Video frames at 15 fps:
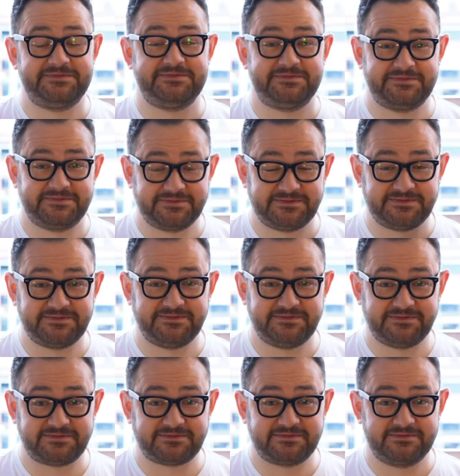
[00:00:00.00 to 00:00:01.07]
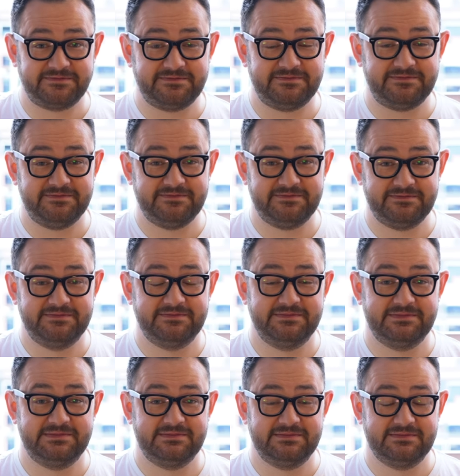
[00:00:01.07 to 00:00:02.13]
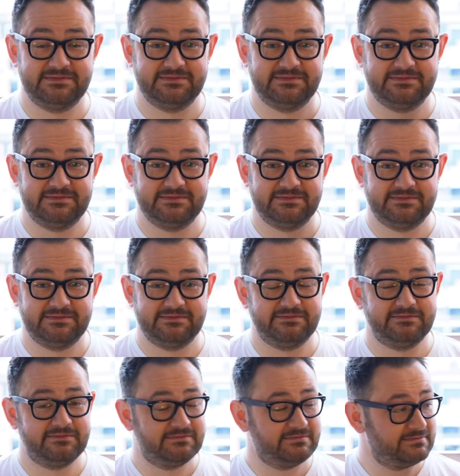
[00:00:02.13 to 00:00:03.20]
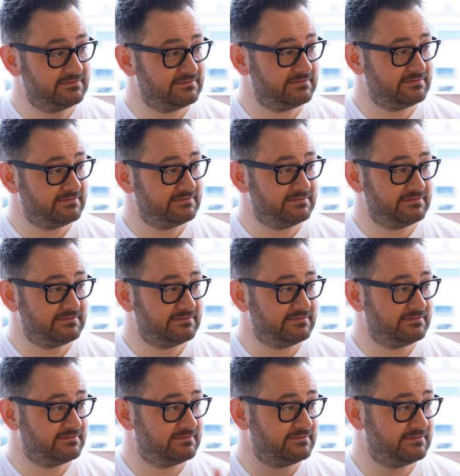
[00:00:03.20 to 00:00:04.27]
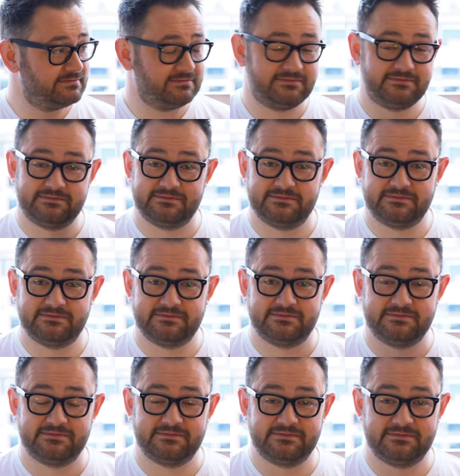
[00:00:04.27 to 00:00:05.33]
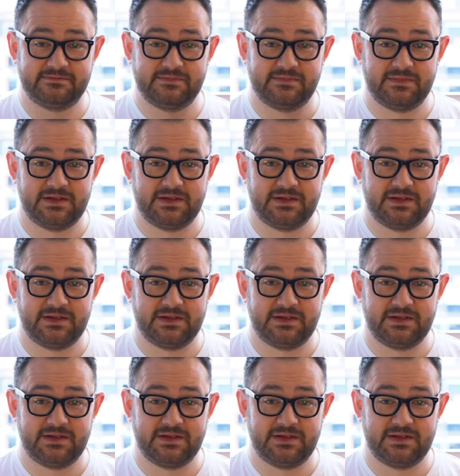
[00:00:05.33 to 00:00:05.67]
The person shown says nothing.